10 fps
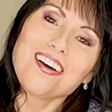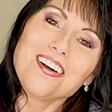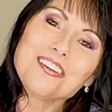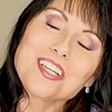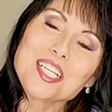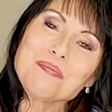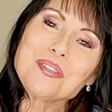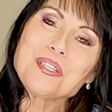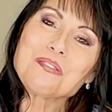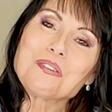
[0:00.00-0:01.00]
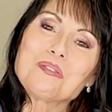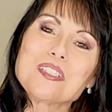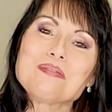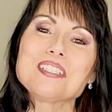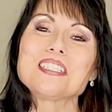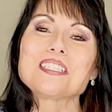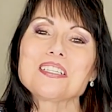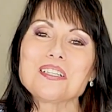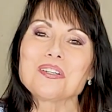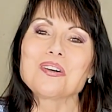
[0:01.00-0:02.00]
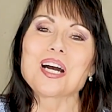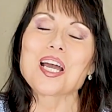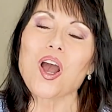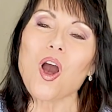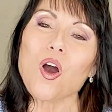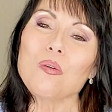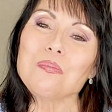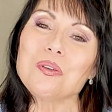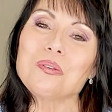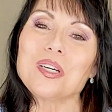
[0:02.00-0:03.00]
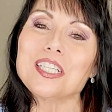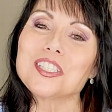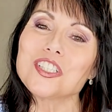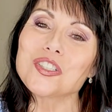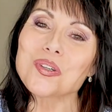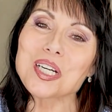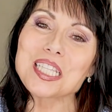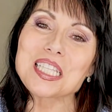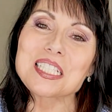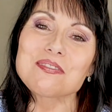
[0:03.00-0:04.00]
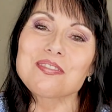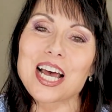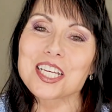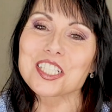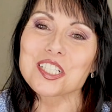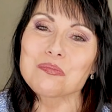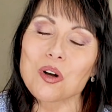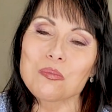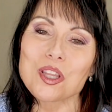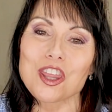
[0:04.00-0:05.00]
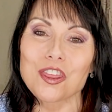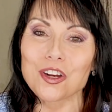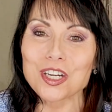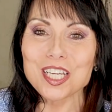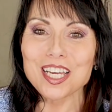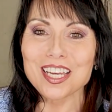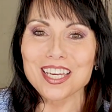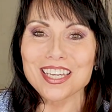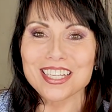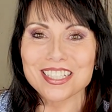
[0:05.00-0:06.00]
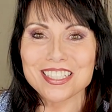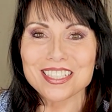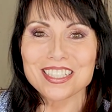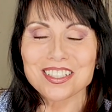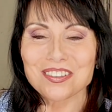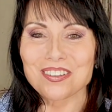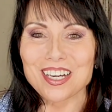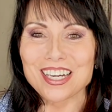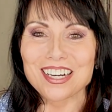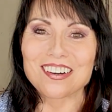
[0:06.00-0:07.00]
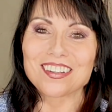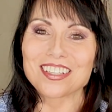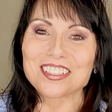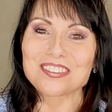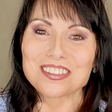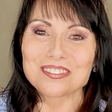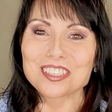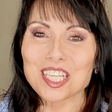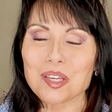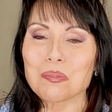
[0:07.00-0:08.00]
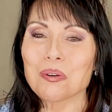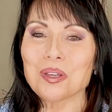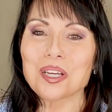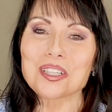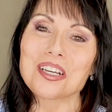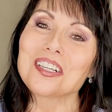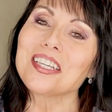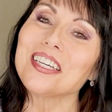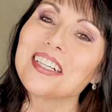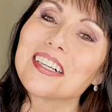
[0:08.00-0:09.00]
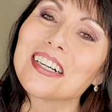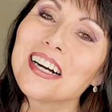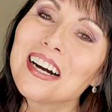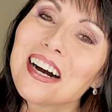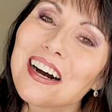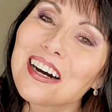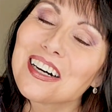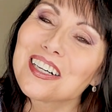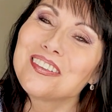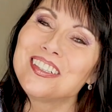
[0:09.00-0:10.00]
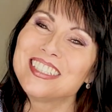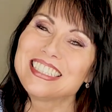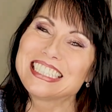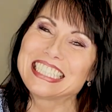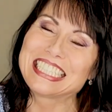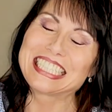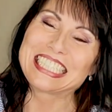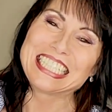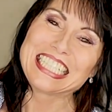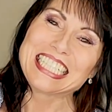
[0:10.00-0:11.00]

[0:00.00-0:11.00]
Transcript: All right, beautiful women, so I hope you enjoyed this fashion moment 38. Wow, you know, we're really moving along here. Um,